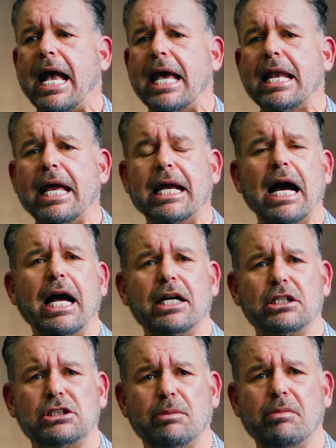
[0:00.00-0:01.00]
And I
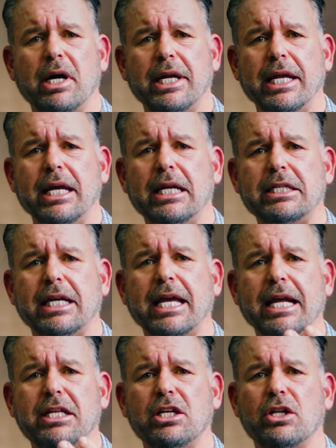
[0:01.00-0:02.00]
got some money to
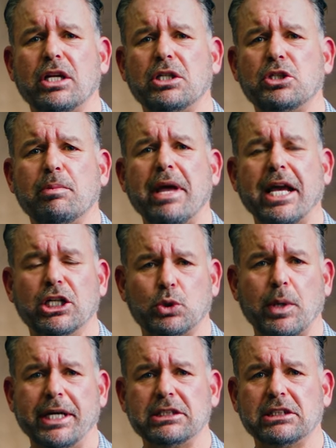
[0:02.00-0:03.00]
get to the Jamaica
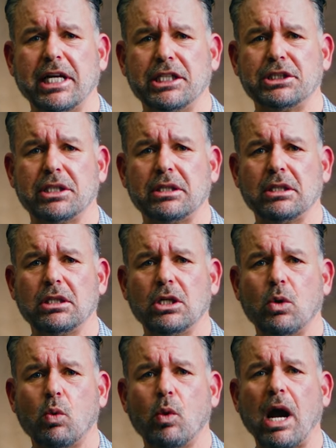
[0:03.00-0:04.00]
train station
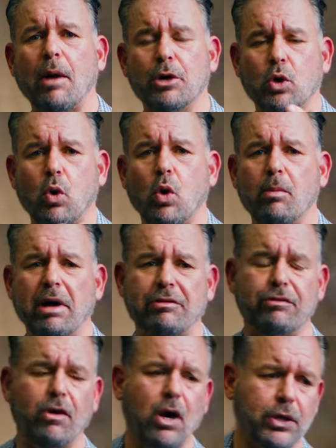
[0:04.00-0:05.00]
where I would call my
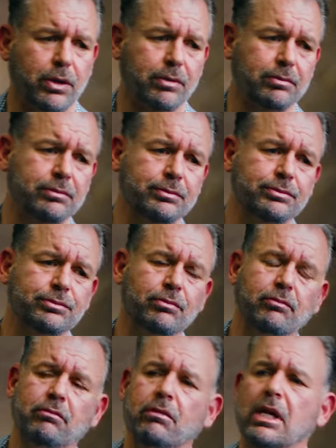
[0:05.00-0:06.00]
father.
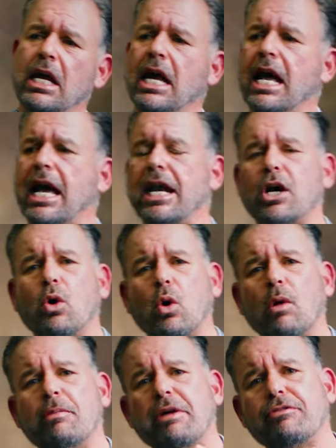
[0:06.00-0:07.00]
And I
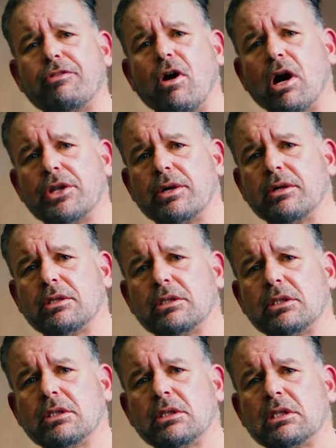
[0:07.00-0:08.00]
called my father
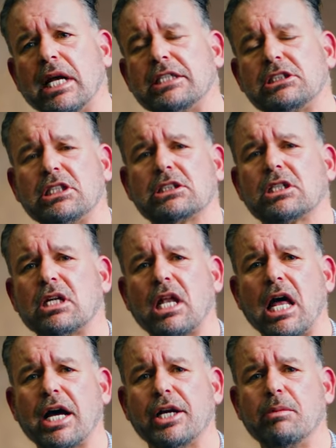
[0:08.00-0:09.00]
at six
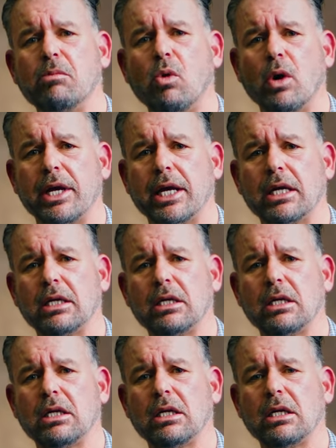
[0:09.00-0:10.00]
o'clock in the morning.
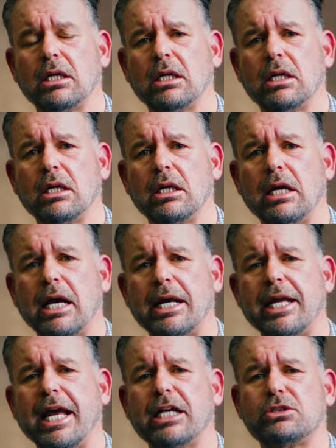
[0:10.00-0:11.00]

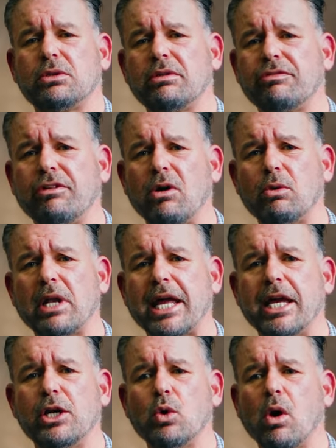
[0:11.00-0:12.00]
And he answered the phone
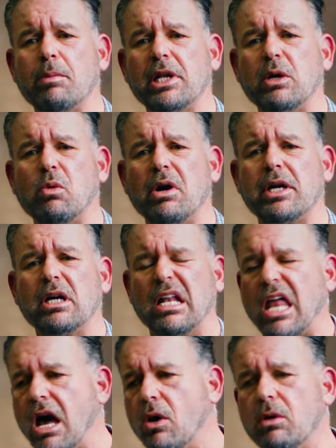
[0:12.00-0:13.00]
like he normally would
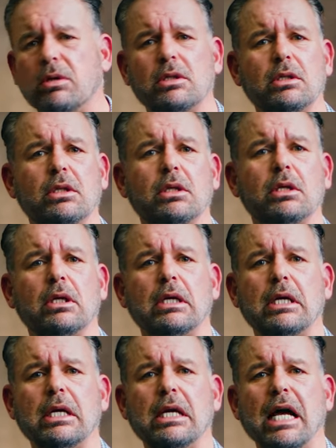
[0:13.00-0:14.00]
Hello?
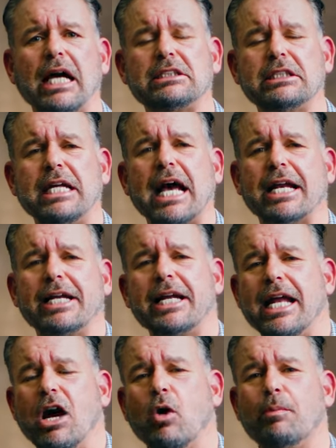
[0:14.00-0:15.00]
I said, Dad, I
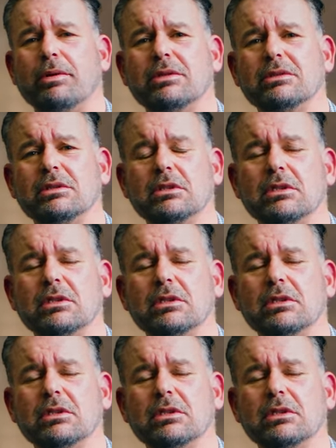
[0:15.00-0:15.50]
need help.